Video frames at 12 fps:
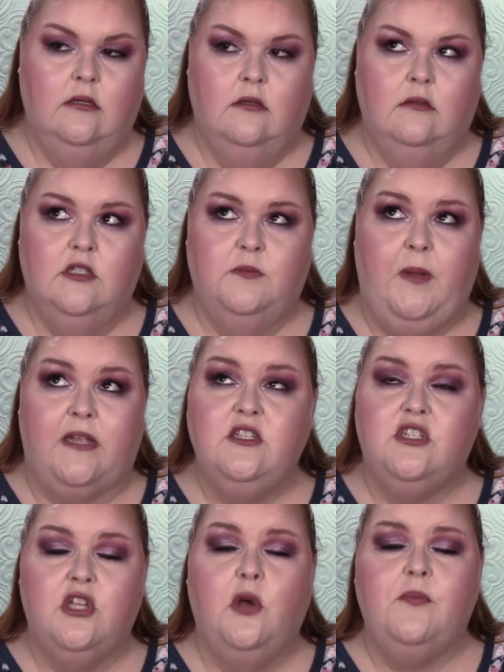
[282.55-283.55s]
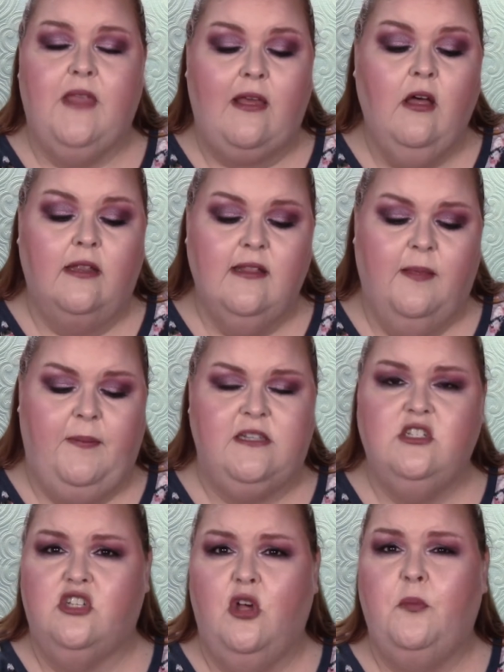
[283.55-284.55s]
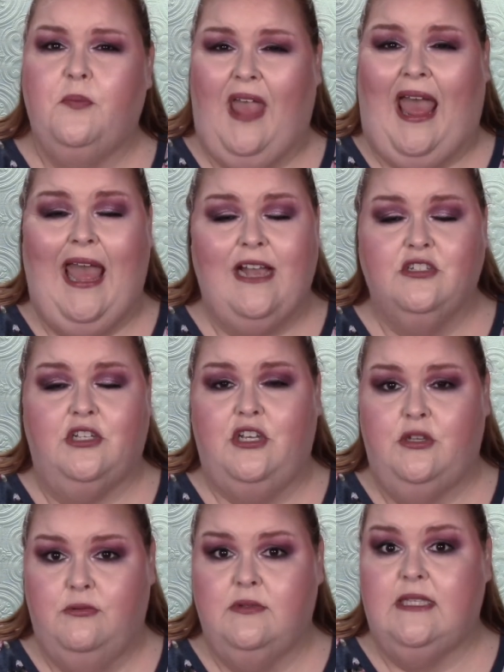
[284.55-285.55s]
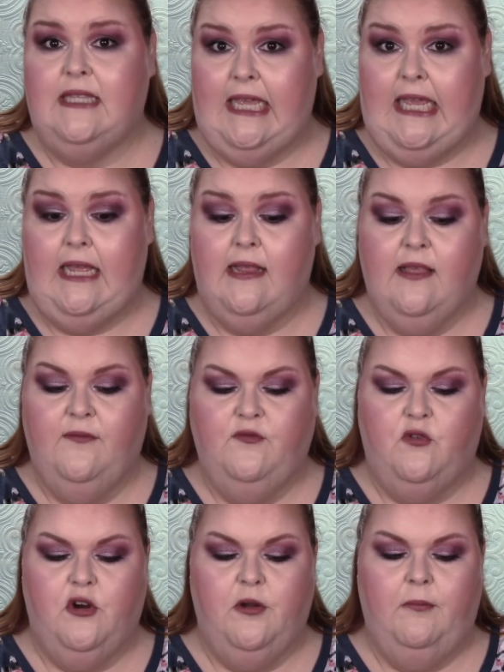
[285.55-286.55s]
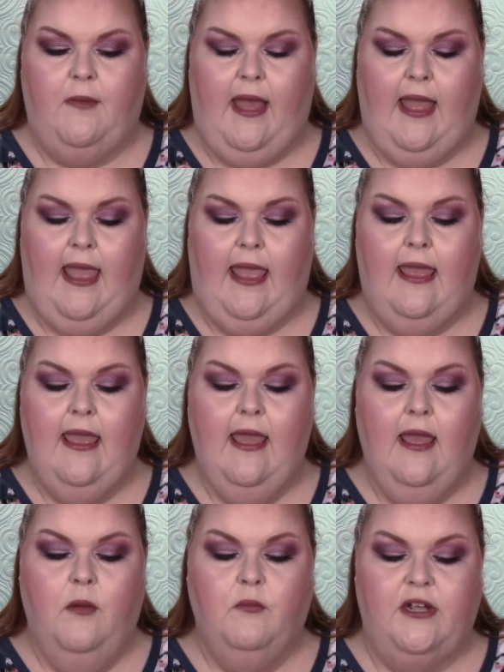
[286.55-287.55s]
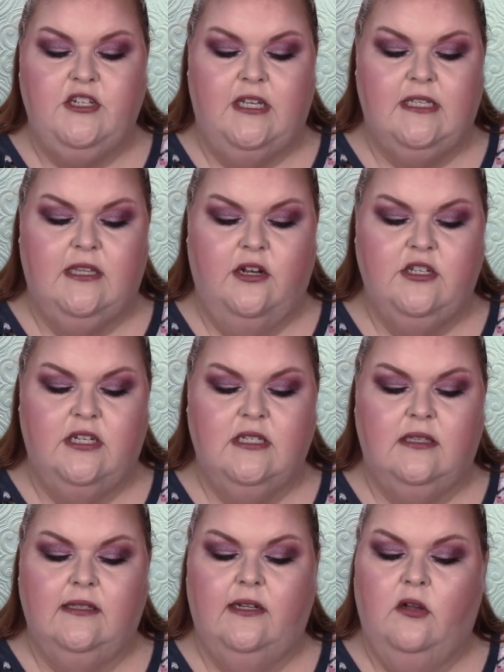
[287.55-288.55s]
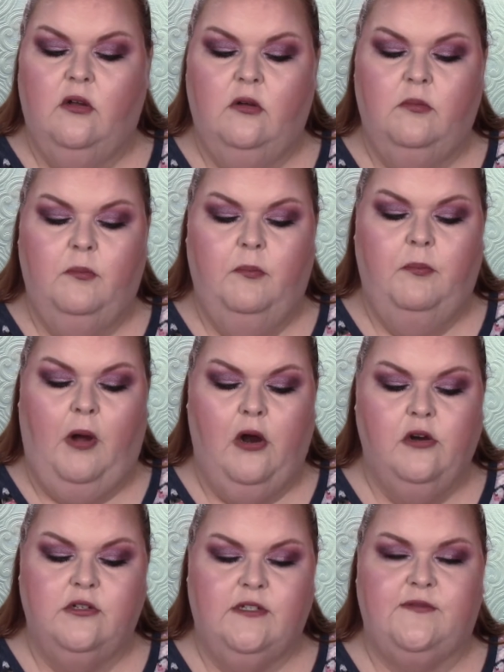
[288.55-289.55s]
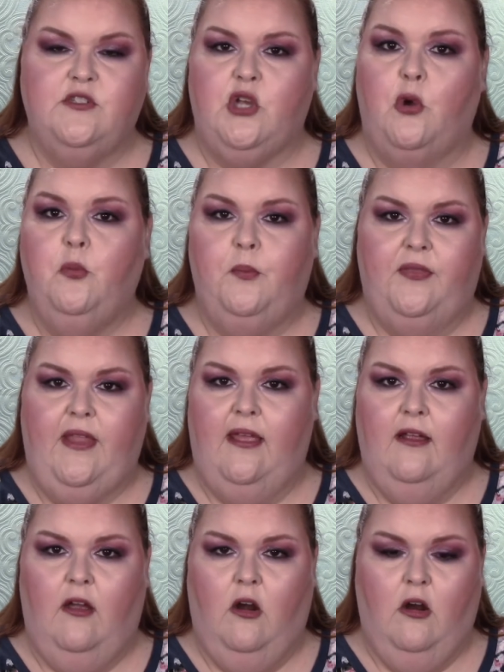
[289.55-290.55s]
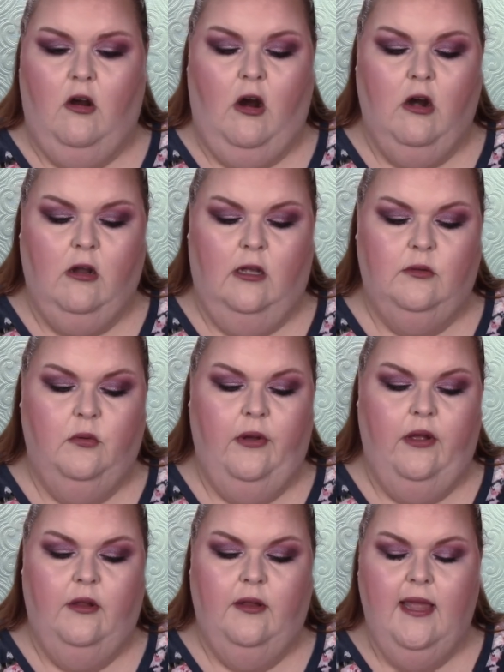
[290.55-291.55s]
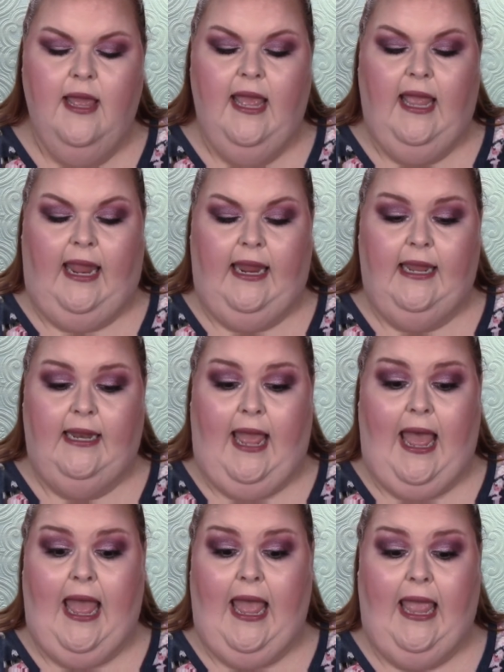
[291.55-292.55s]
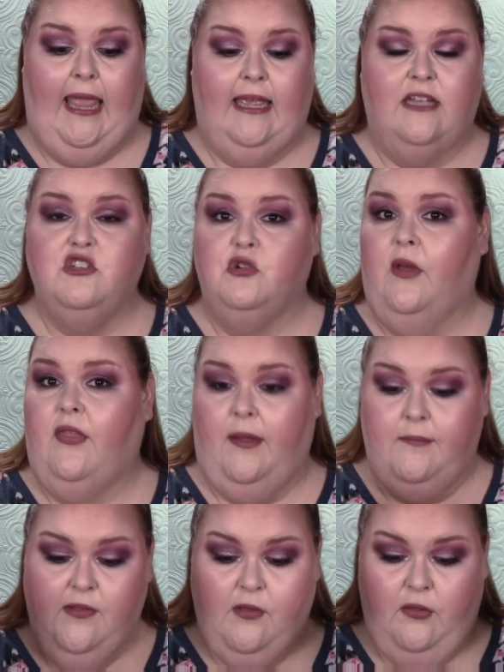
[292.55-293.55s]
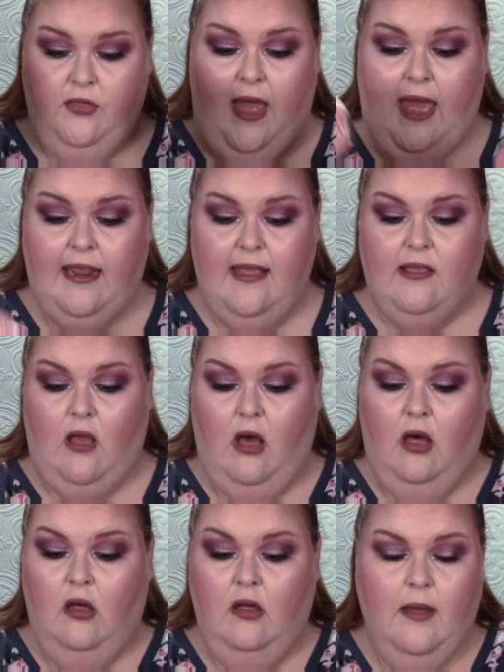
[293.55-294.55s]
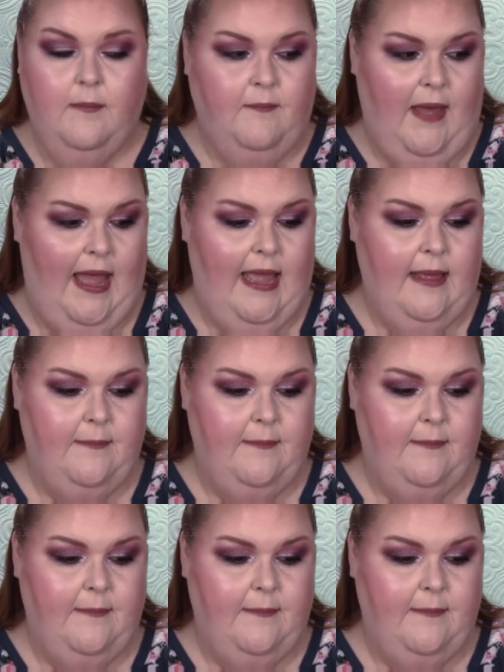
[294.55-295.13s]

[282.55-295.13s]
sponge soaps. They call it sponge soaps. I actually use these for my brushes. They're just little bars of soap and they are argan oil and I enjoy them. So that is all my